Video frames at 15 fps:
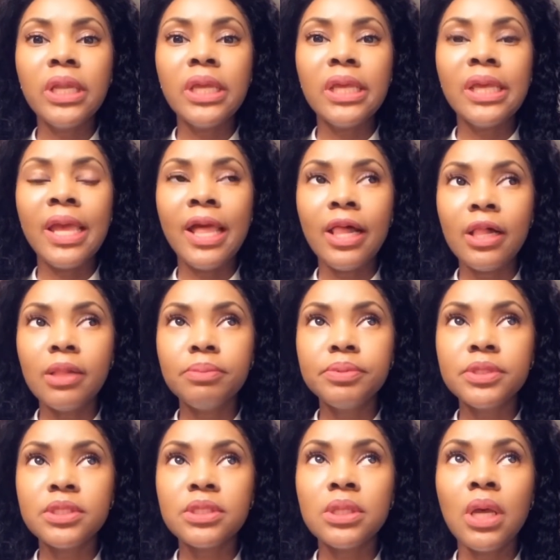
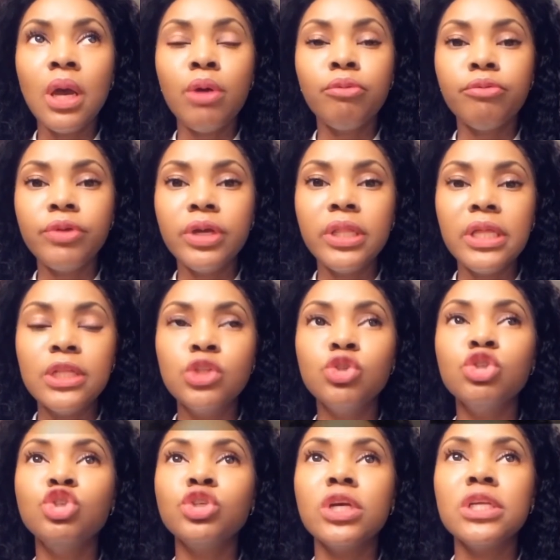helps really to
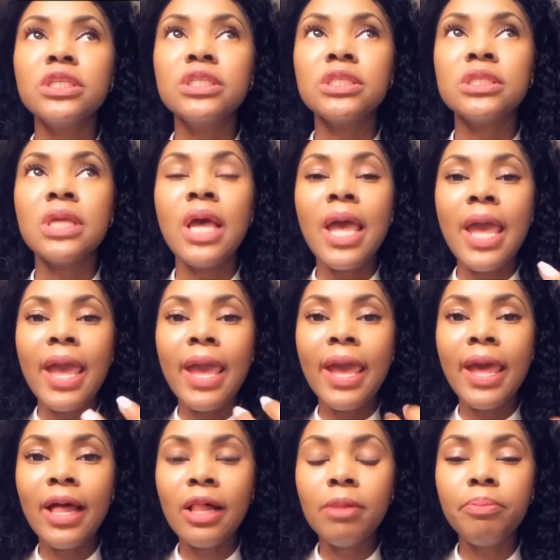just
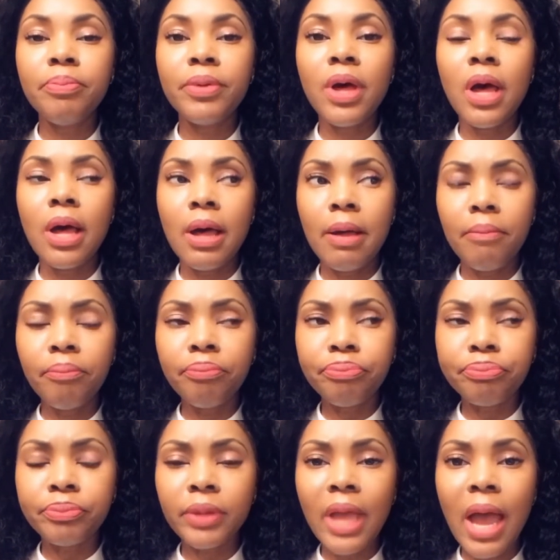help
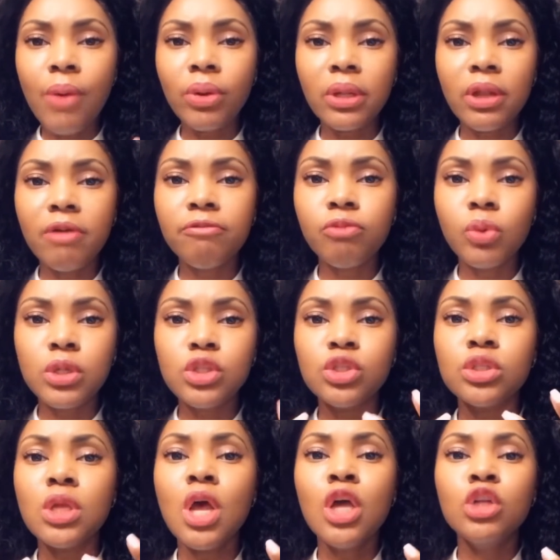our loved ones
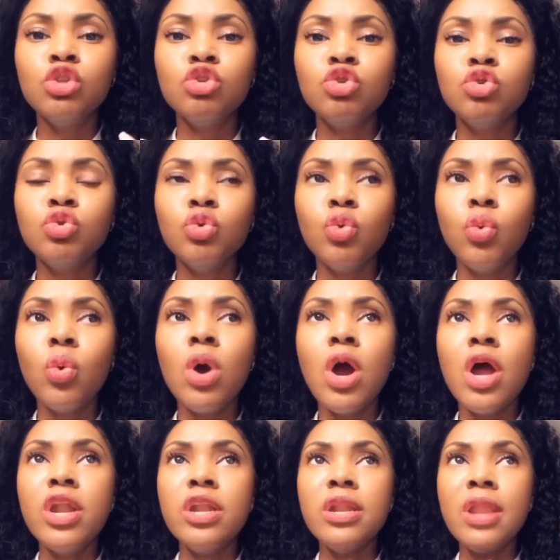to
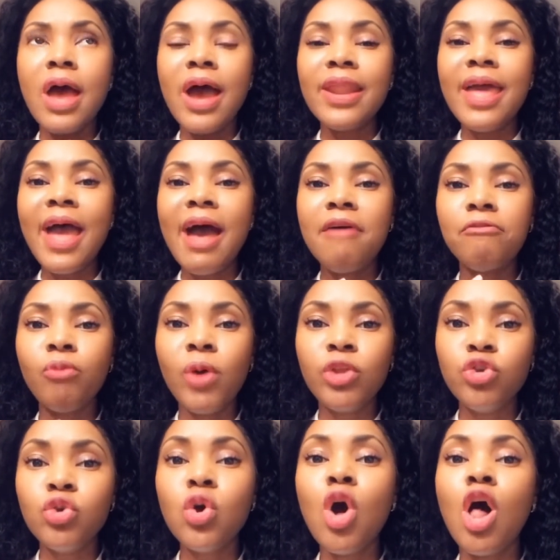not have what you
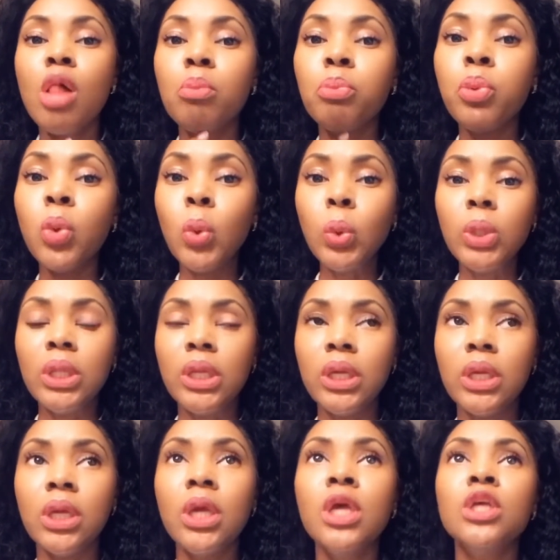call
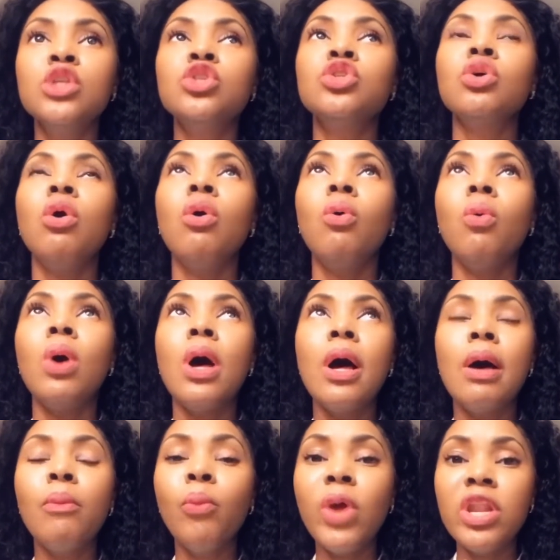pooling. So
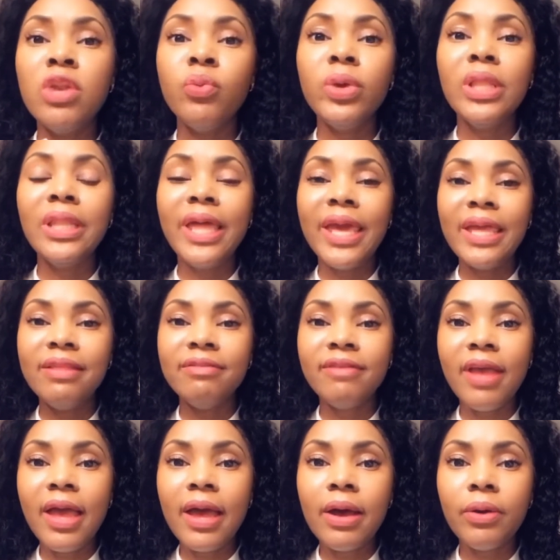when we lay
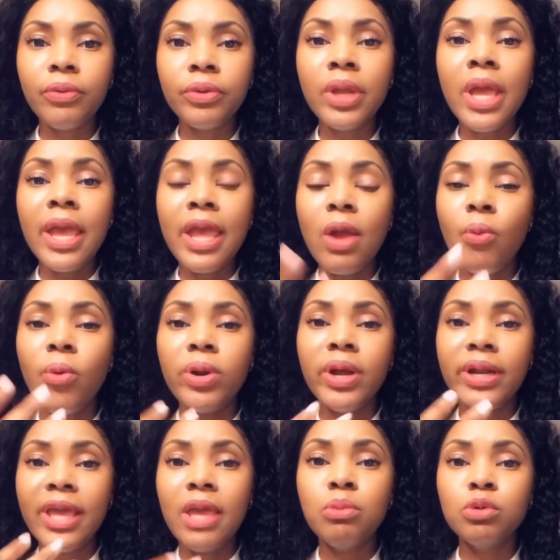down and we're not
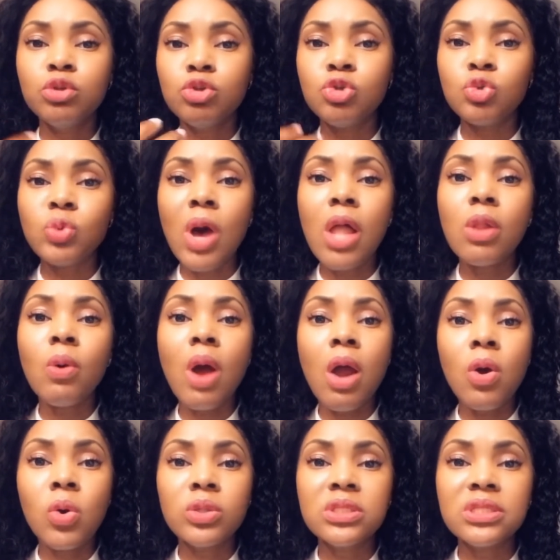able to swallow our
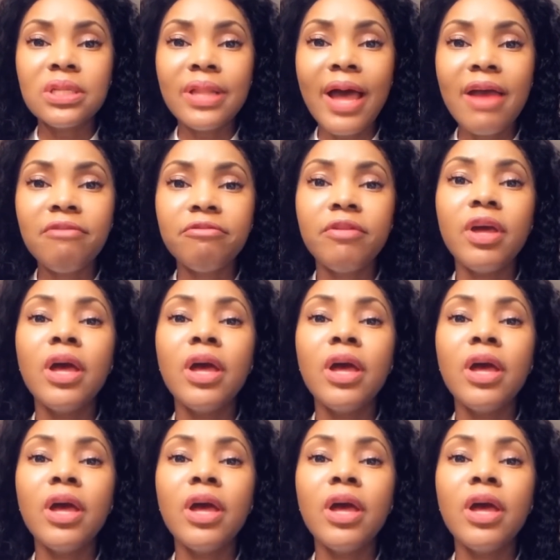own saliva,